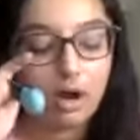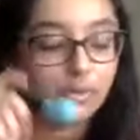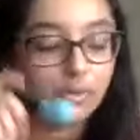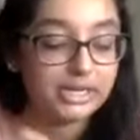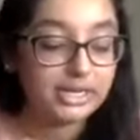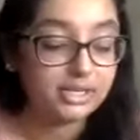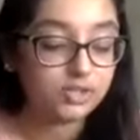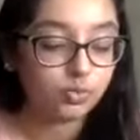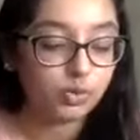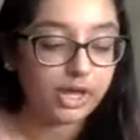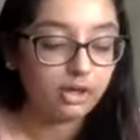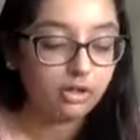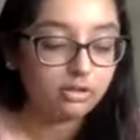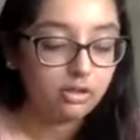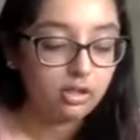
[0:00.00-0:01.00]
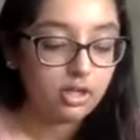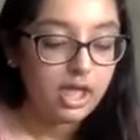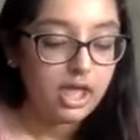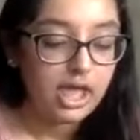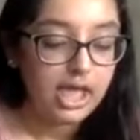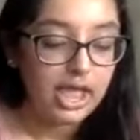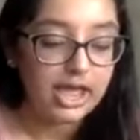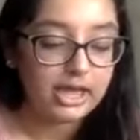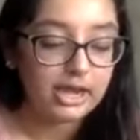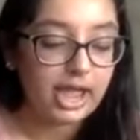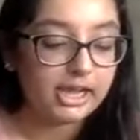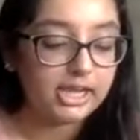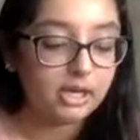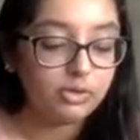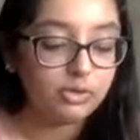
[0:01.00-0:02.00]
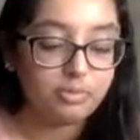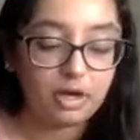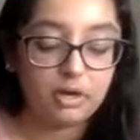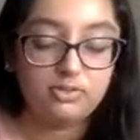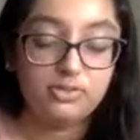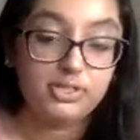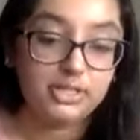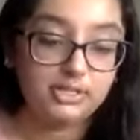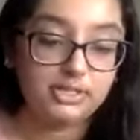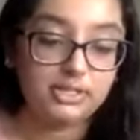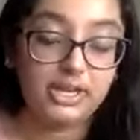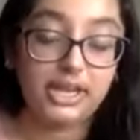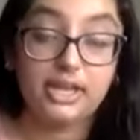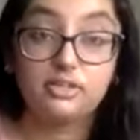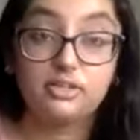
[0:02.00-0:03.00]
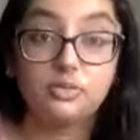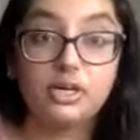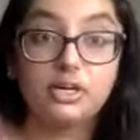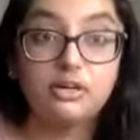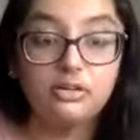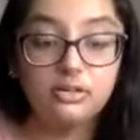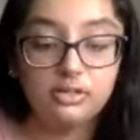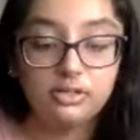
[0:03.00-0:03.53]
already as well. And I can repost it today as well.